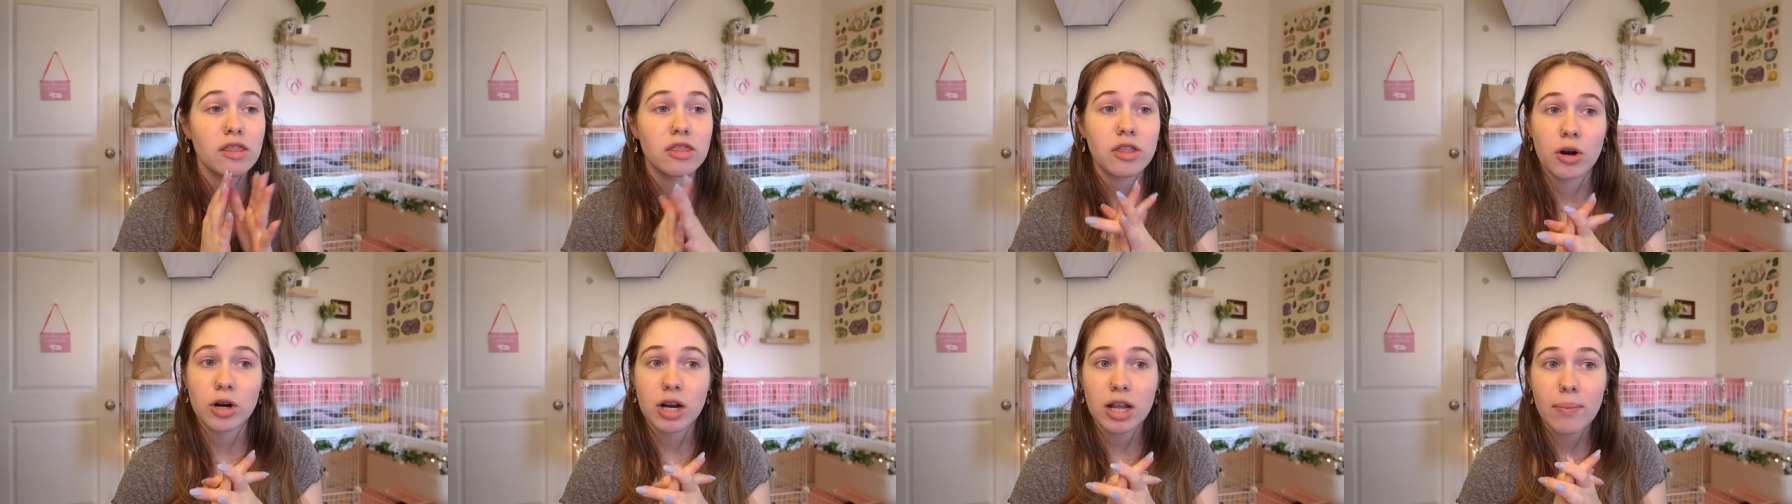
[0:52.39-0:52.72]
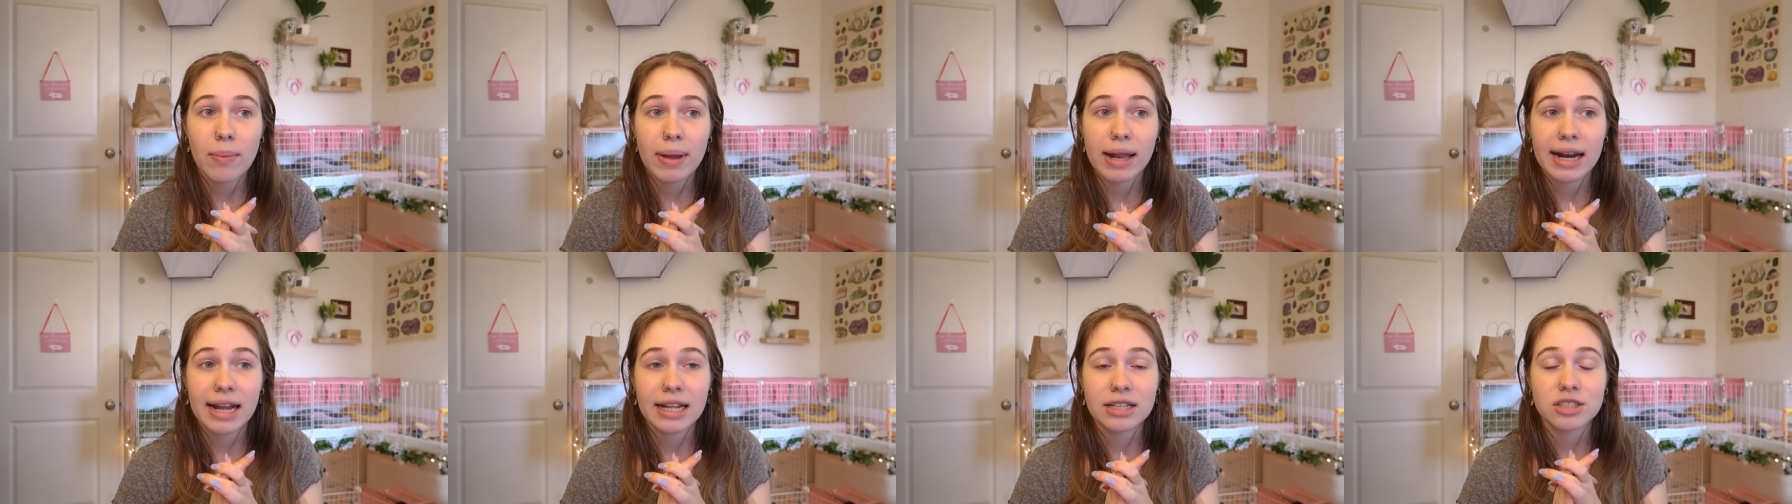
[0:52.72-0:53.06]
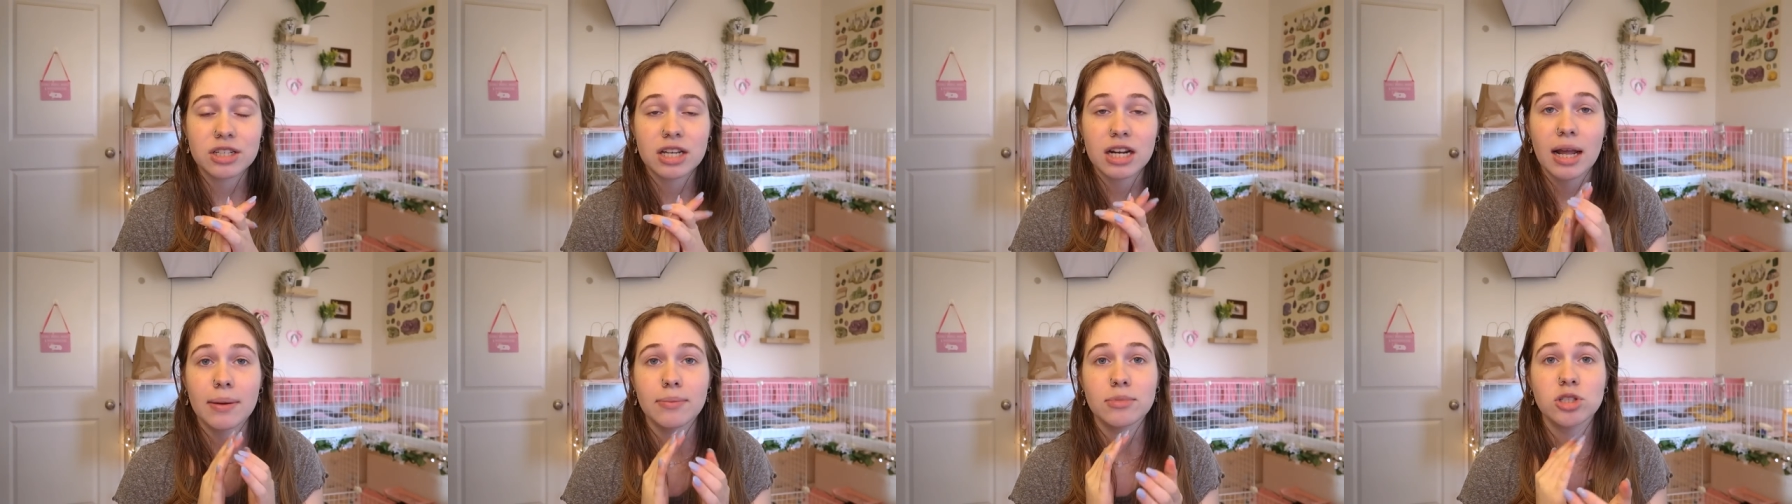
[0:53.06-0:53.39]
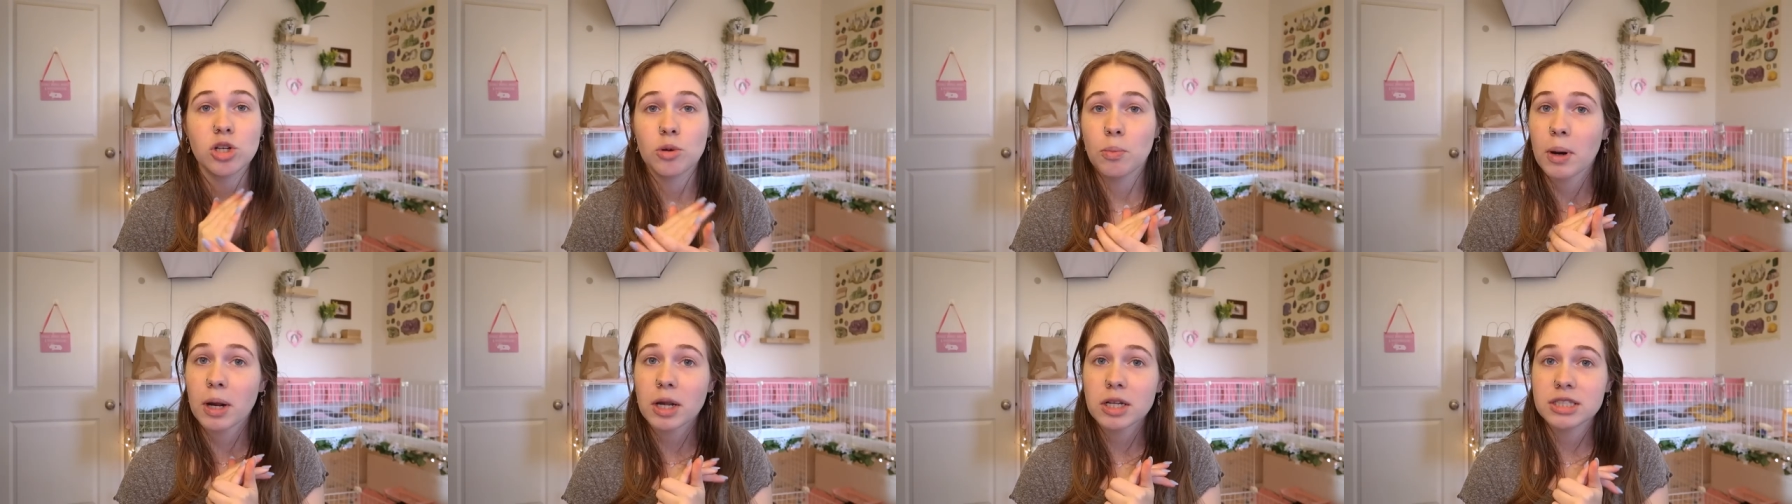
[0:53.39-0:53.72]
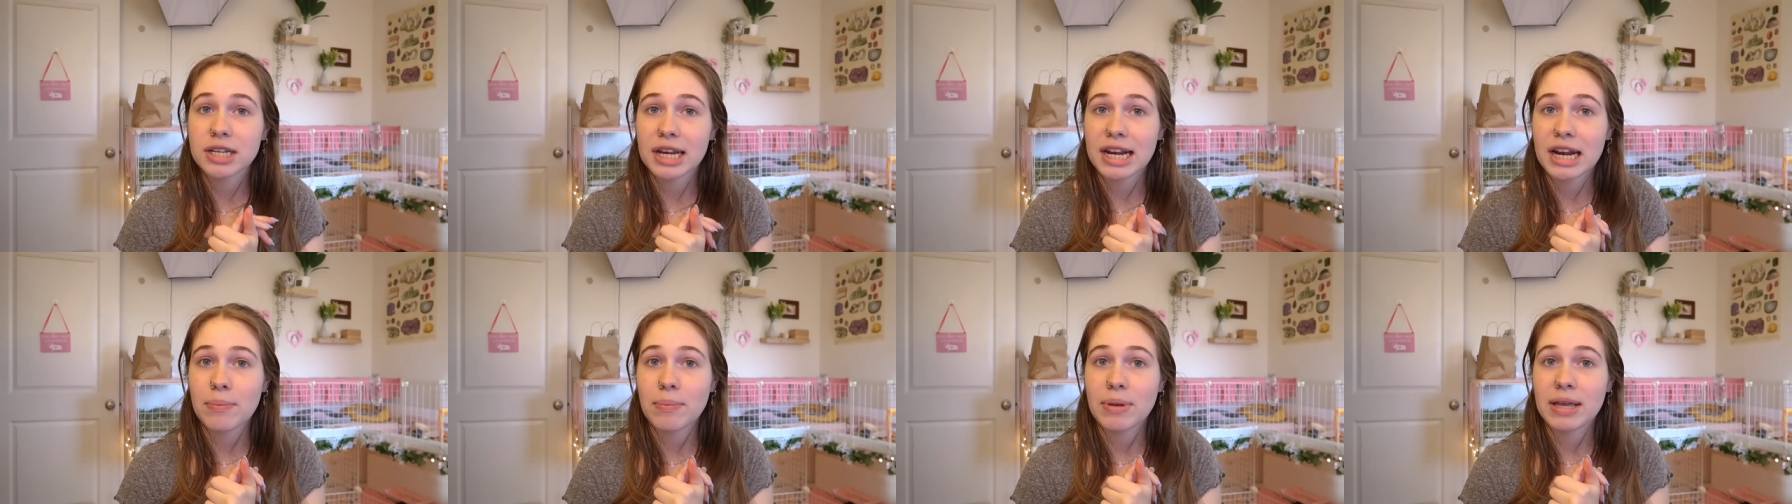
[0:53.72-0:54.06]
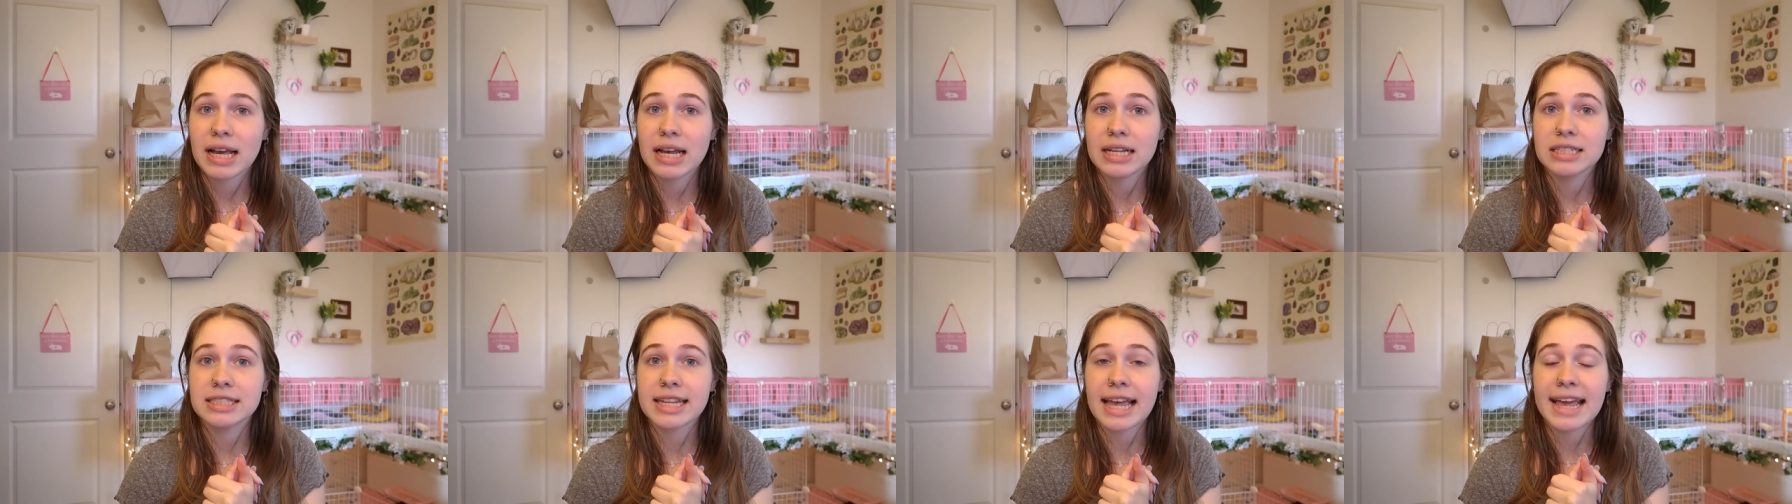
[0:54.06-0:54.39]
30 minutes and I'm super excited
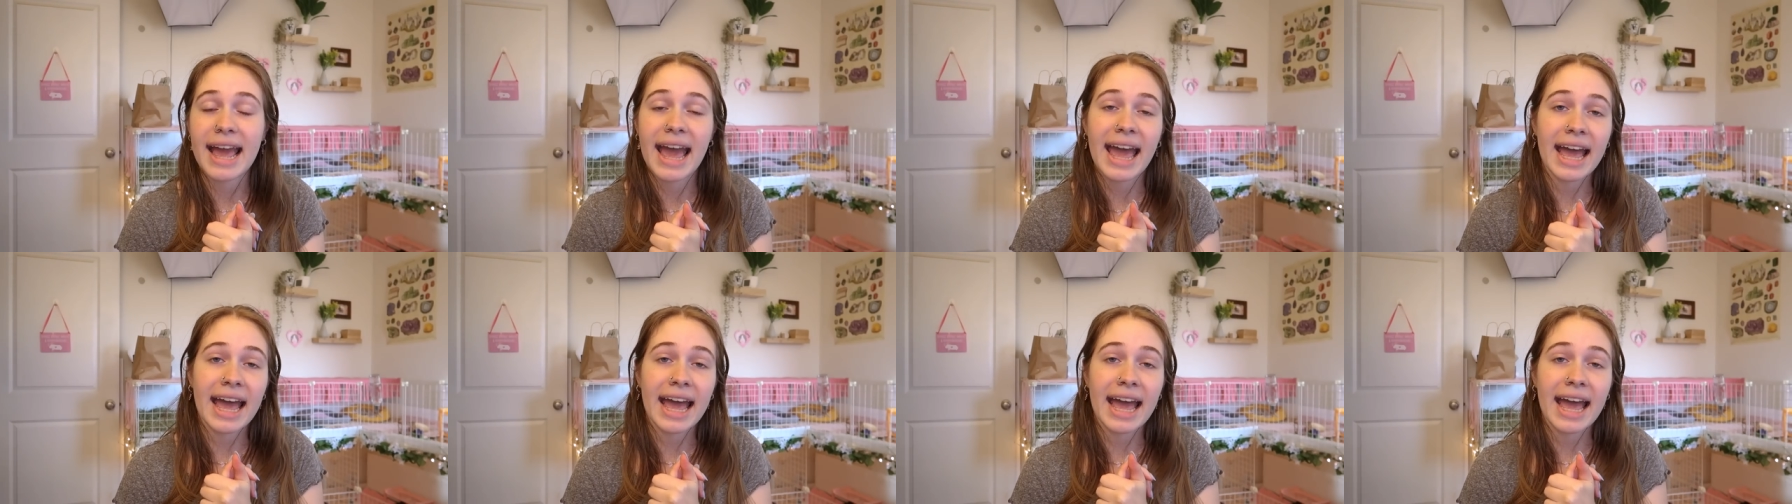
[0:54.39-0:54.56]
because they